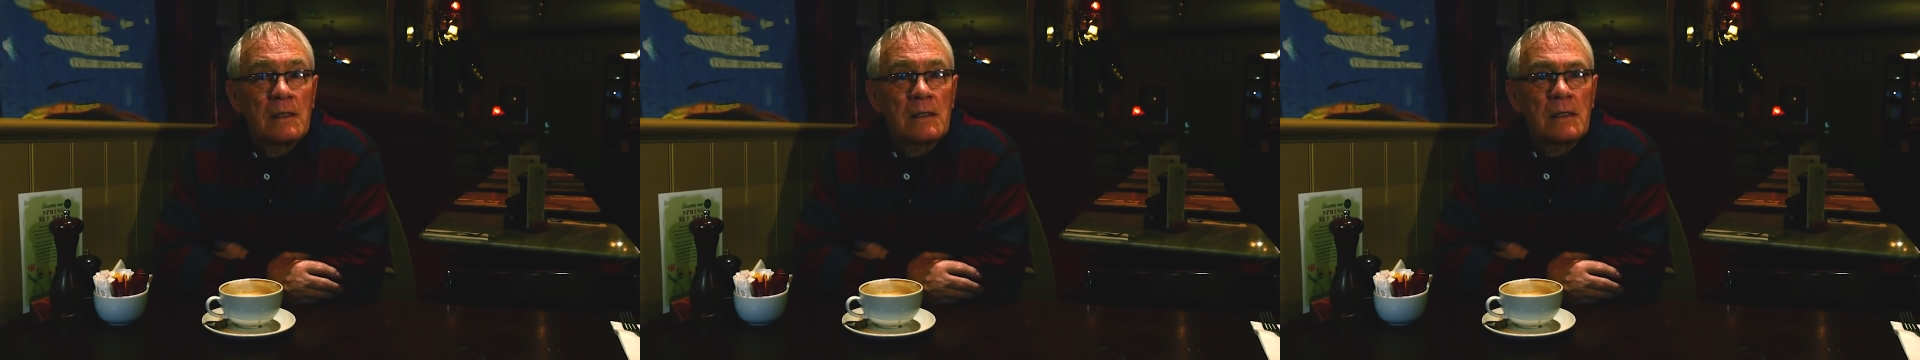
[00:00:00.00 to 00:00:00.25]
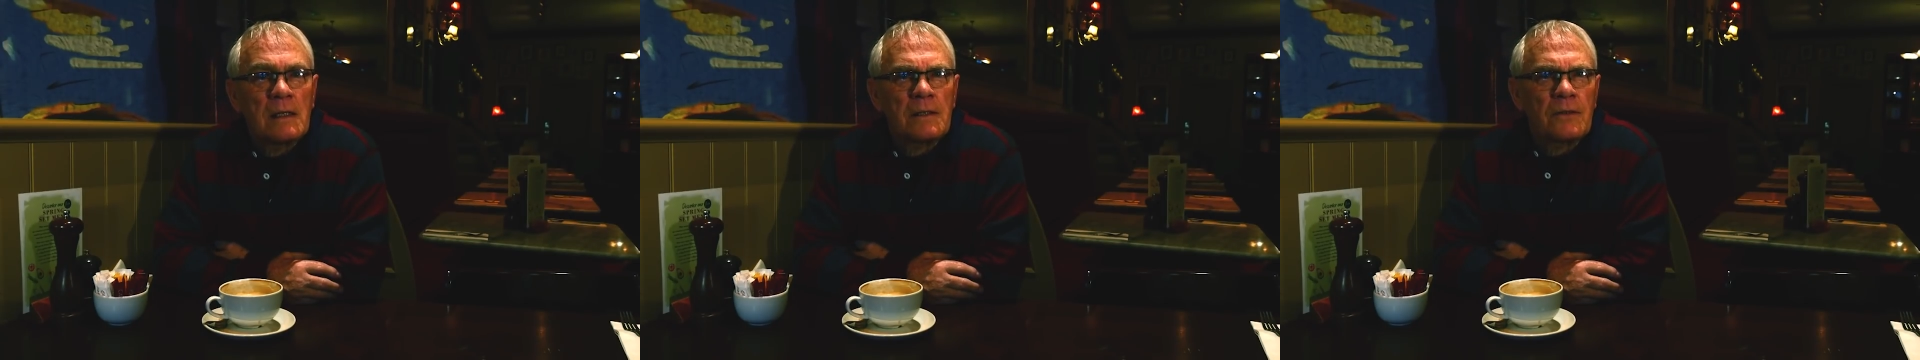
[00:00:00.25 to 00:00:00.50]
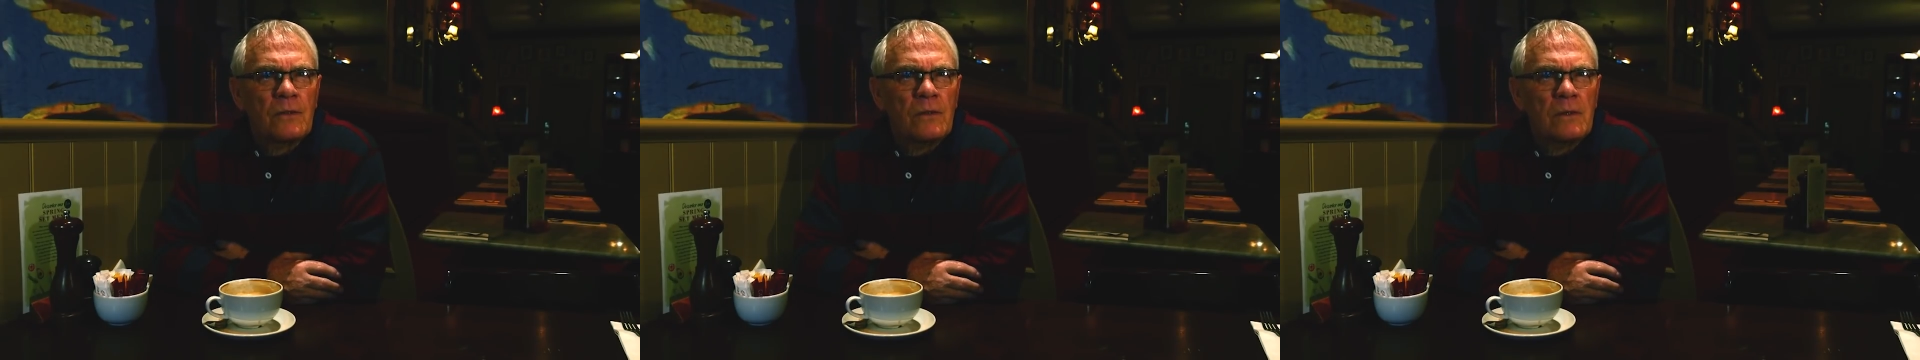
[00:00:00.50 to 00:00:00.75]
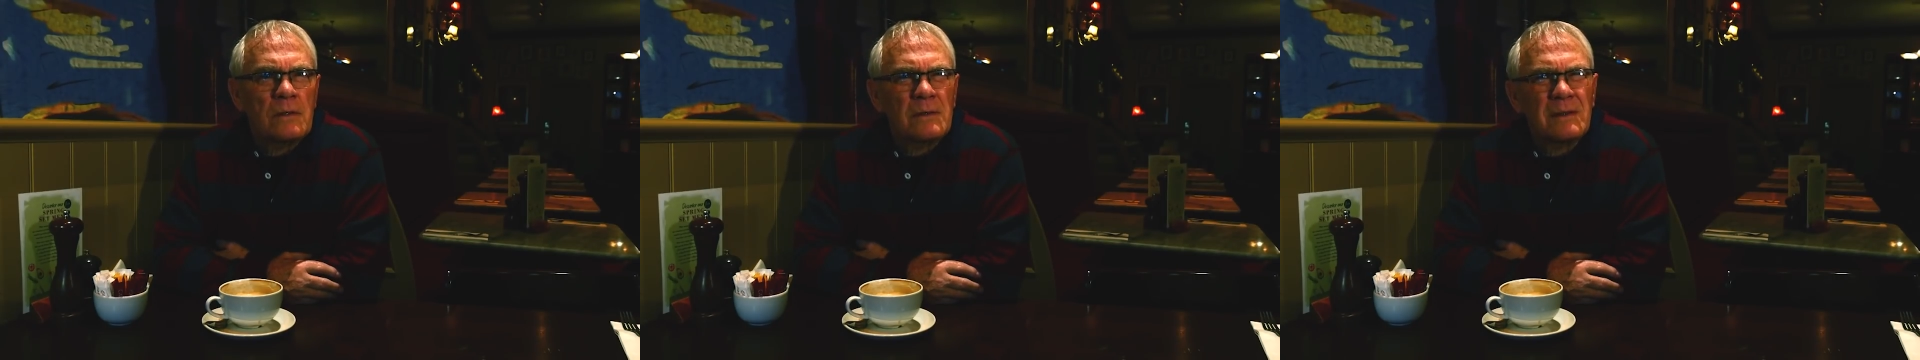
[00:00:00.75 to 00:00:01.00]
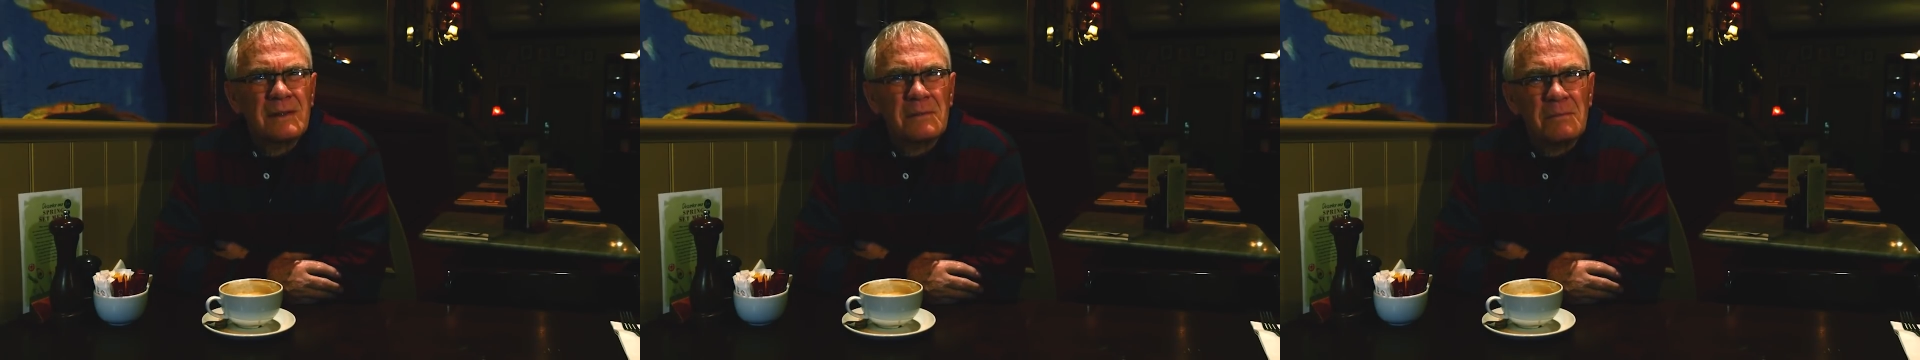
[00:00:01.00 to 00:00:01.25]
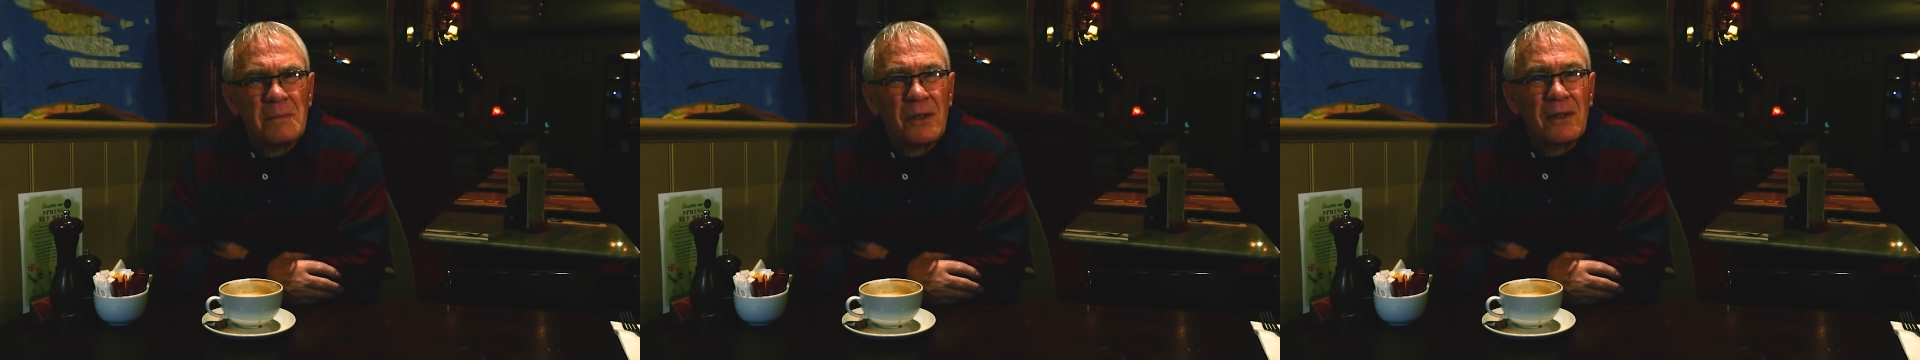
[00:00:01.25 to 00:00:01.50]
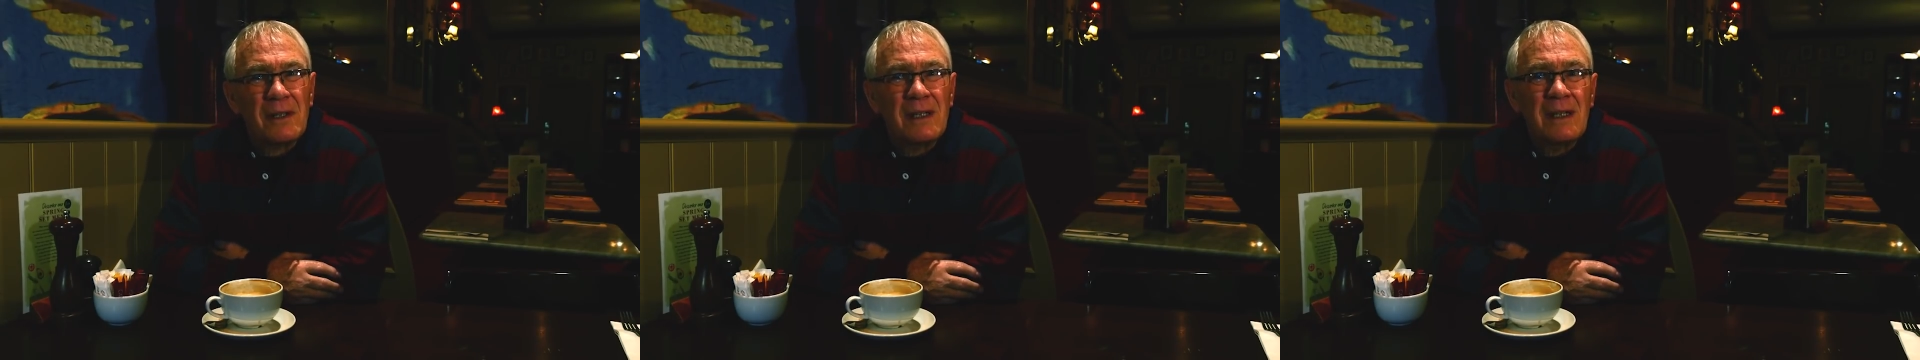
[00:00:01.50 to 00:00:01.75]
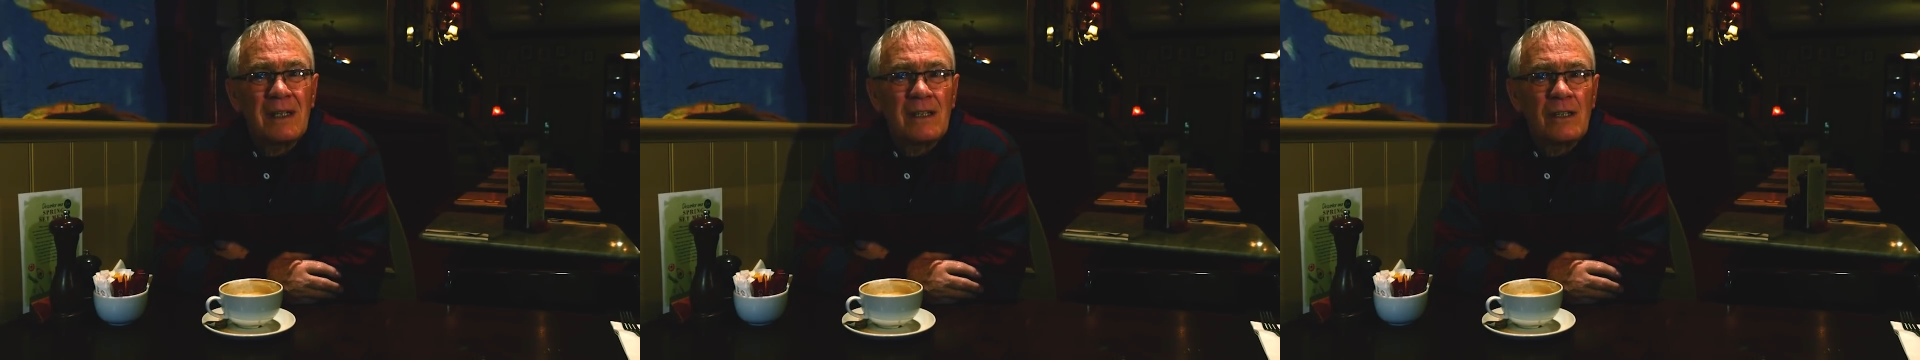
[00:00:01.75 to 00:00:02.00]
And I thought, "Oh, mother,
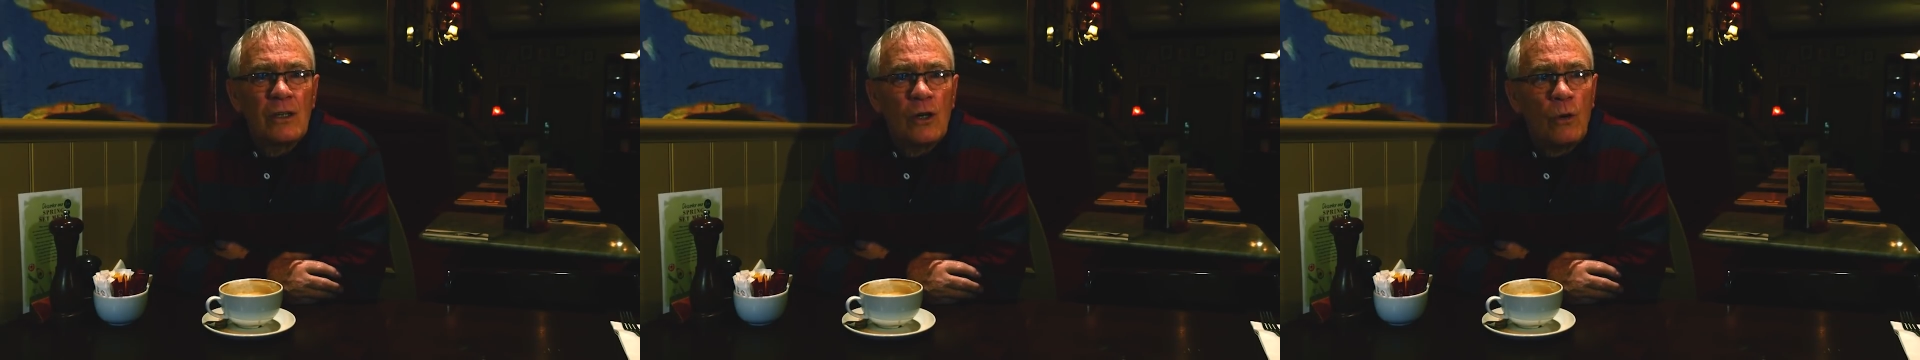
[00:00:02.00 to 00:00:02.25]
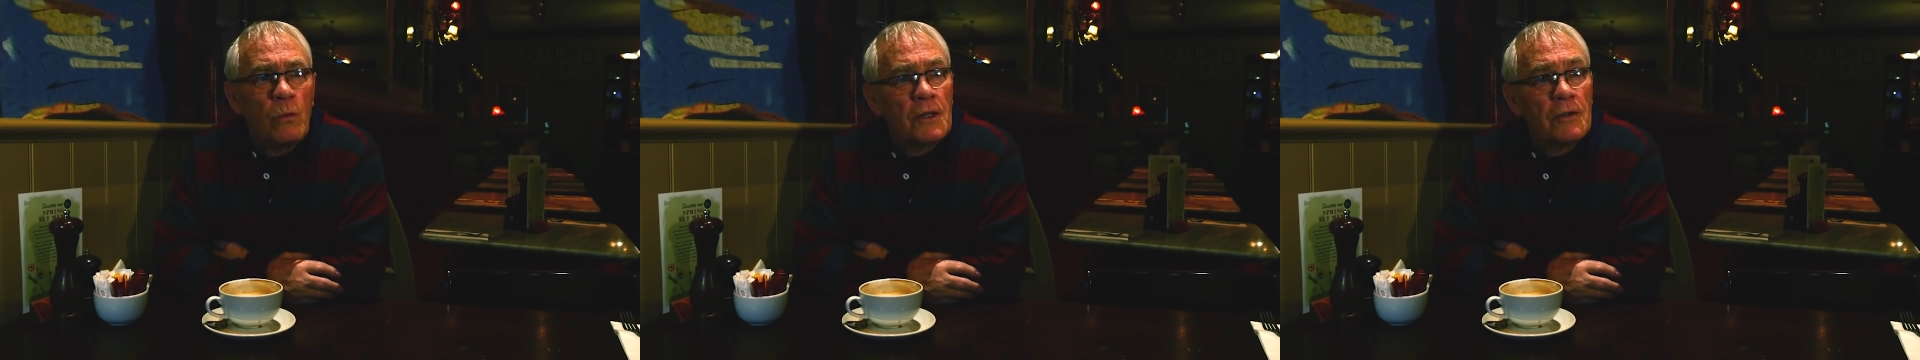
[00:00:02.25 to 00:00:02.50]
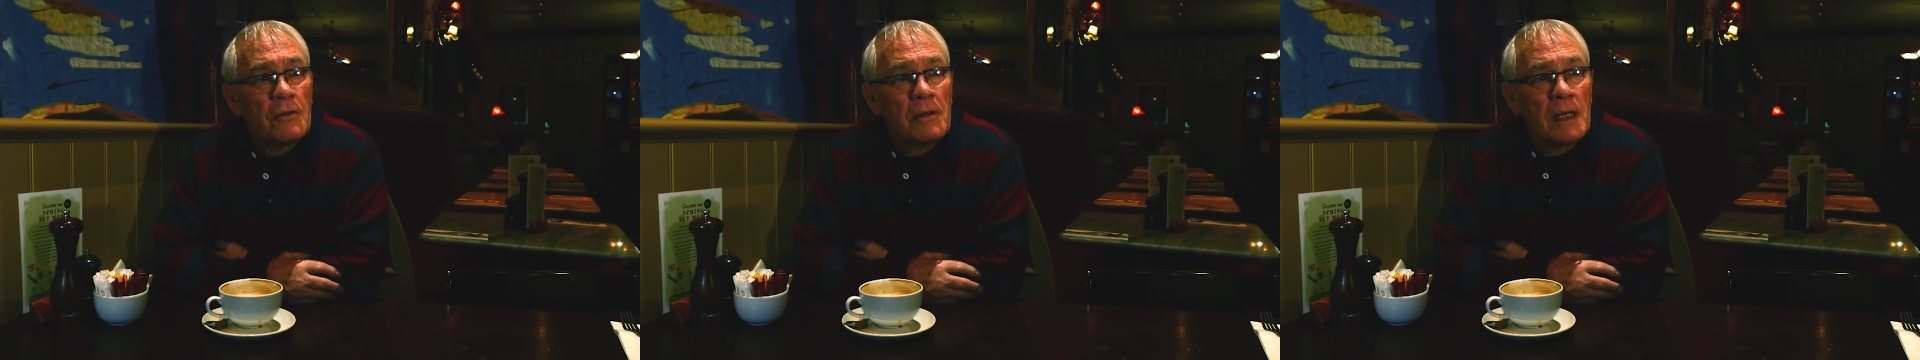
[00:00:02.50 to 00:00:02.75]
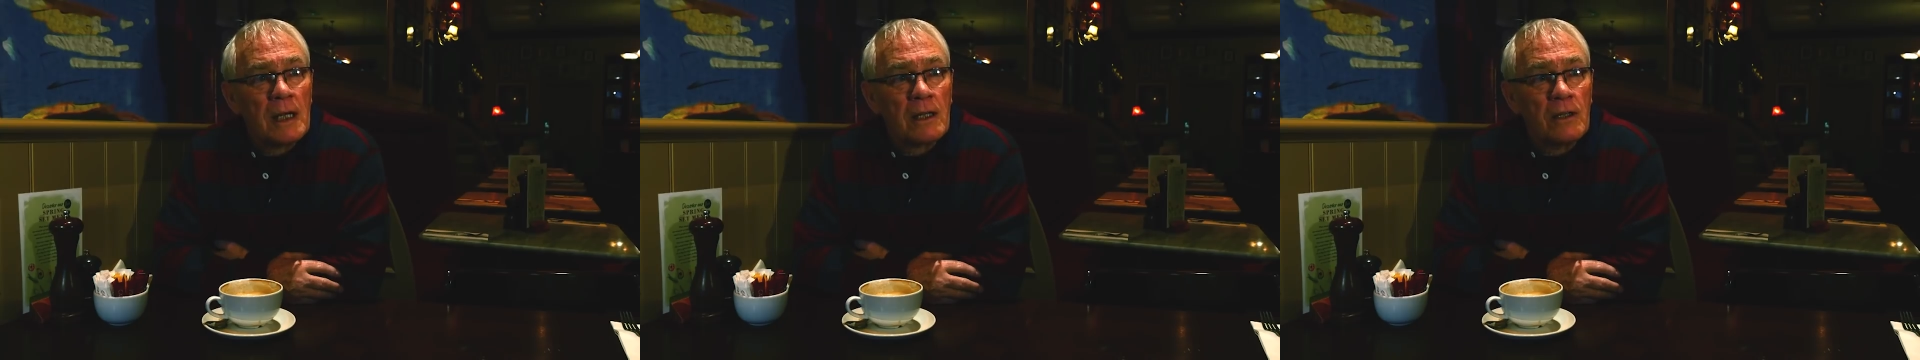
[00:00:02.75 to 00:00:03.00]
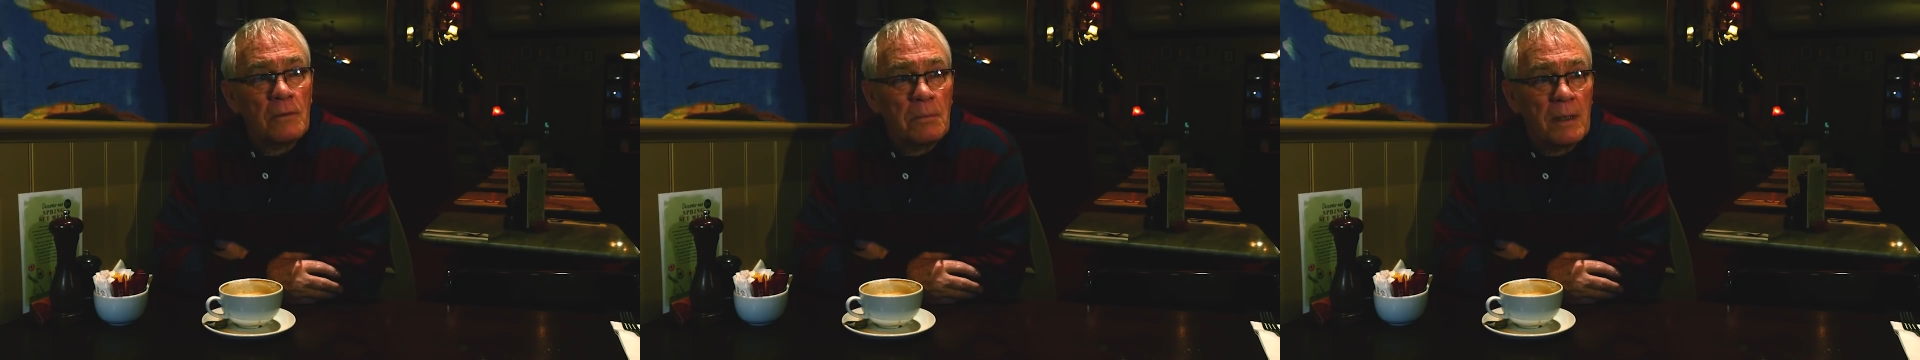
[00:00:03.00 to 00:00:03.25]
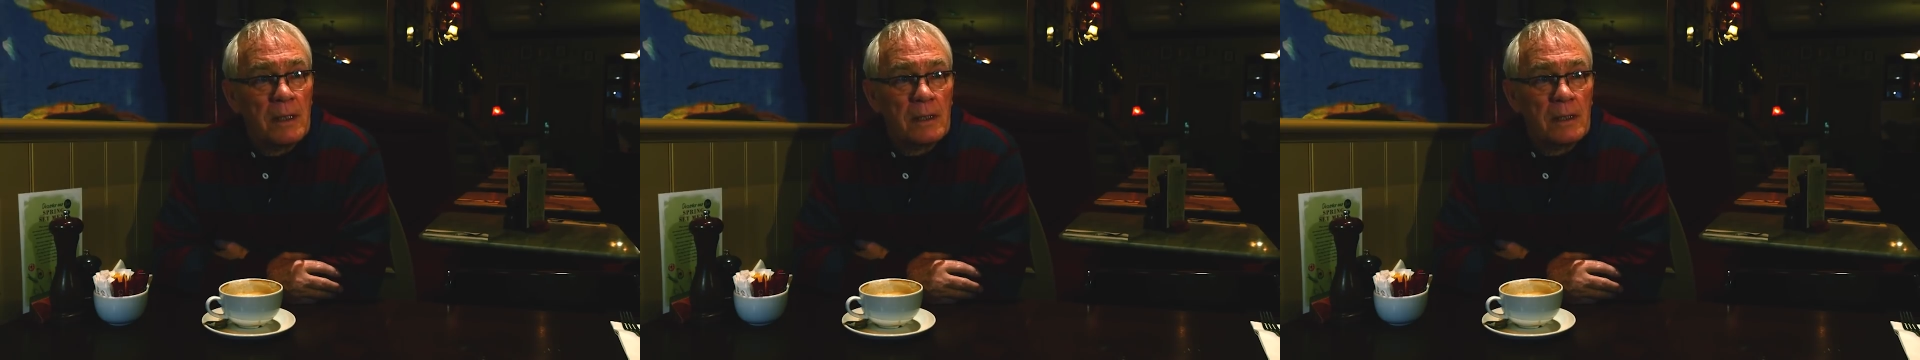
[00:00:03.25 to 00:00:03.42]
I wonder who that could be."